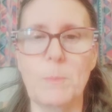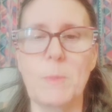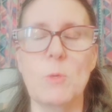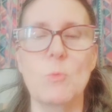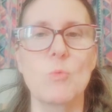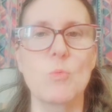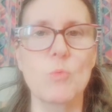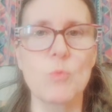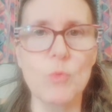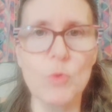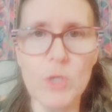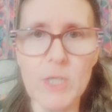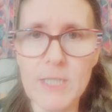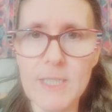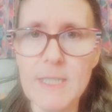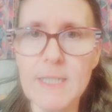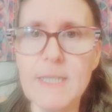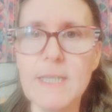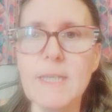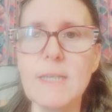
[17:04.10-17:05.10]
be
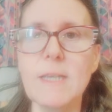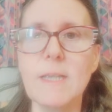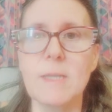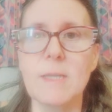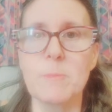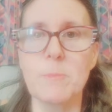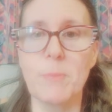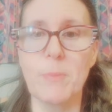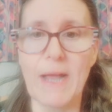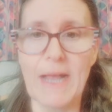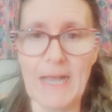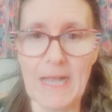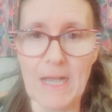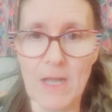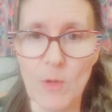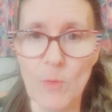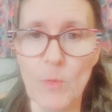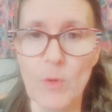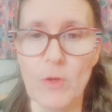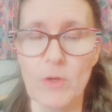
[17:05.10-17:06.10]
really
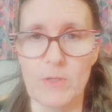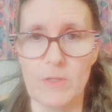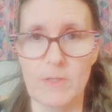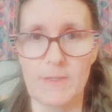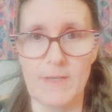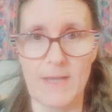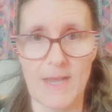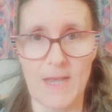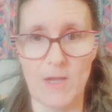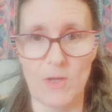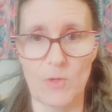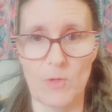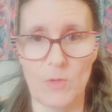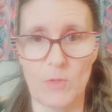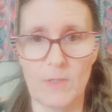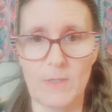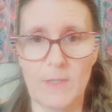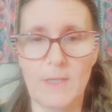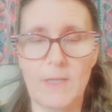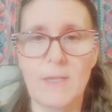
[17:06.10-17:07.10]
empowered now.
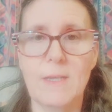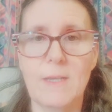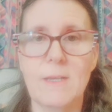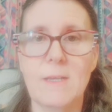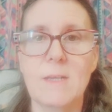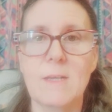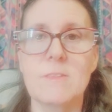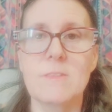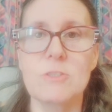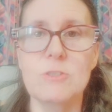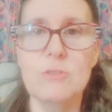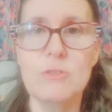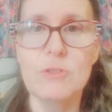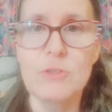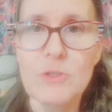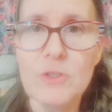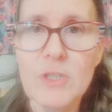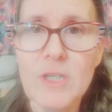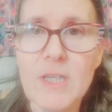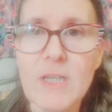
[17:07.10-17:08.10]
The
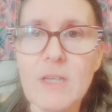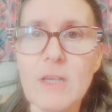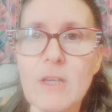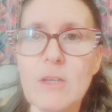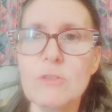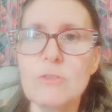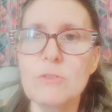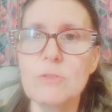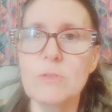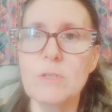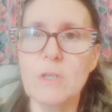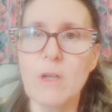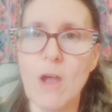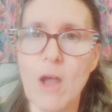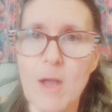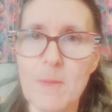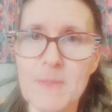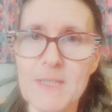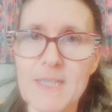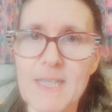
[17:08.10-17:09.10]
duty to
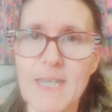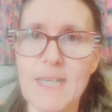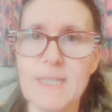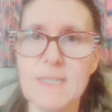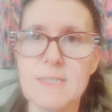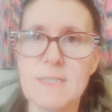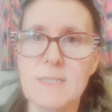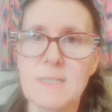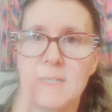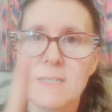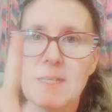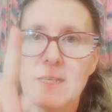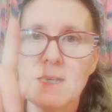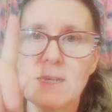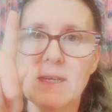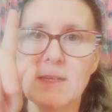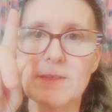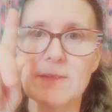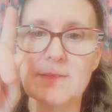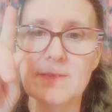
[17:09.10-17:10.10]
accommodate
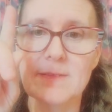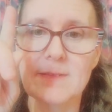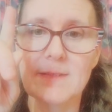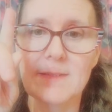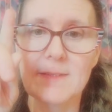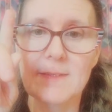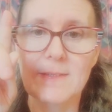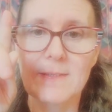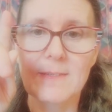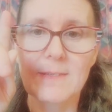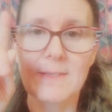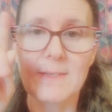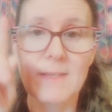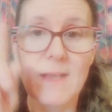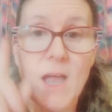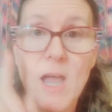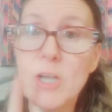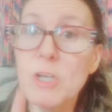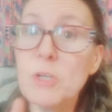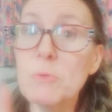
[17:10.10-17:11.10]
is
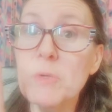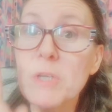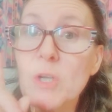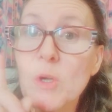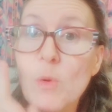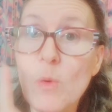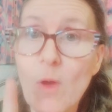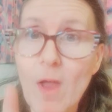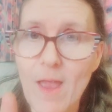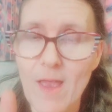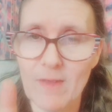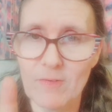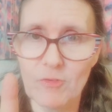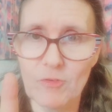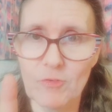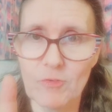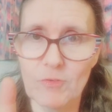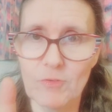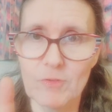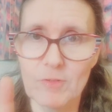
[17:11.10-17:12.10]
not a
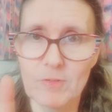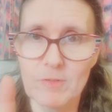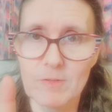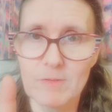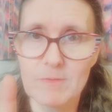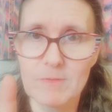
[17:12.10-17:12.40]
request.